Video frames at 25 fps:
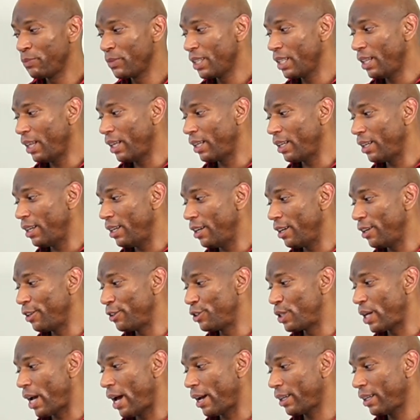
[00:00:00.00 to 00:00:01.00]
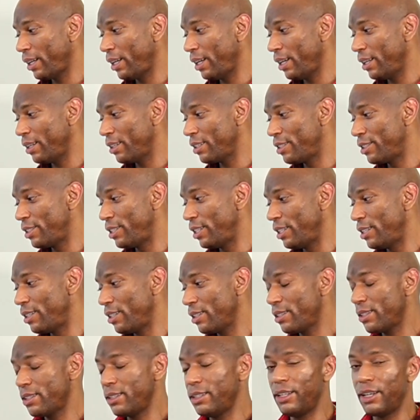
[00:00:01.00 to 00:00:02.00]
like her jacket, she
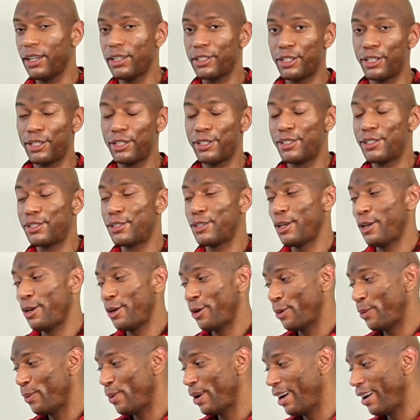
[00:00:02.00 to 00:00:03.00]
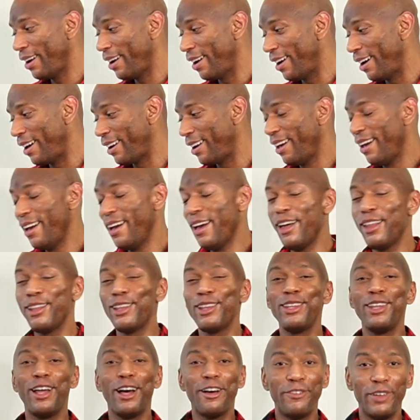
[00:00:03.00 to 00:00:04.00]
just looks so good.
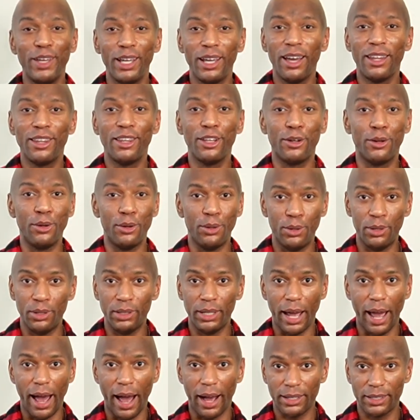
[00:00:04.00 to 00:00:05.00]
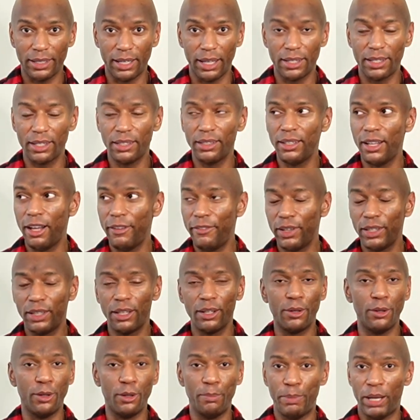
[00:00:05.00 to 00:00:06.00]
Loving the gold accents, loving
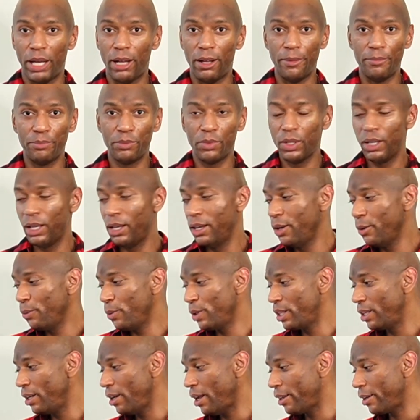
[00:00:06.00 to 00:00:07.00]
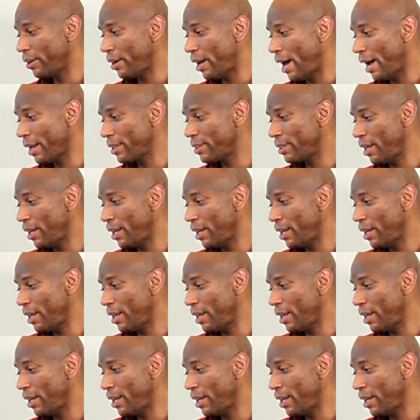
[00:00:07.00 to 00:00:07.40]
the gold belt with another X